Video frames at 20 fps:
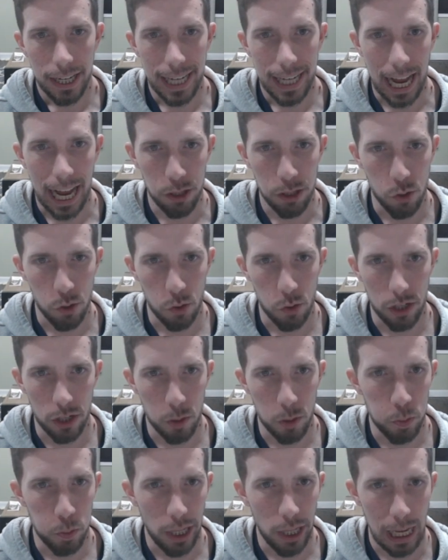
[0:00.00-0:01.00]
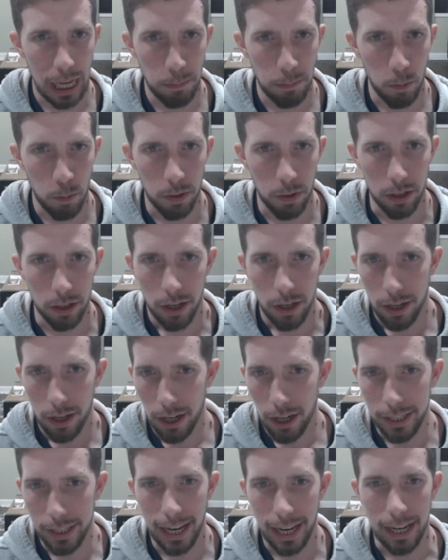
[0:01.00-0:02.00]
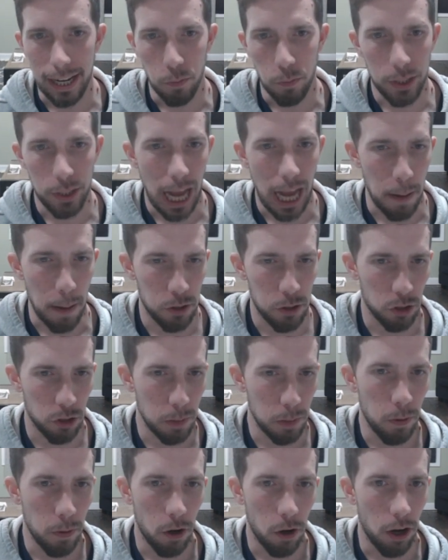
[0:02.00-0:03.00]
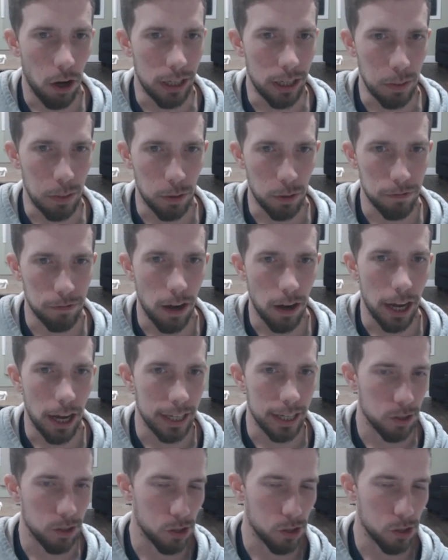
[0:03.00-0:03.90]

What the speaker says: Castles is playable, but again, we captured the pawn and we're fine.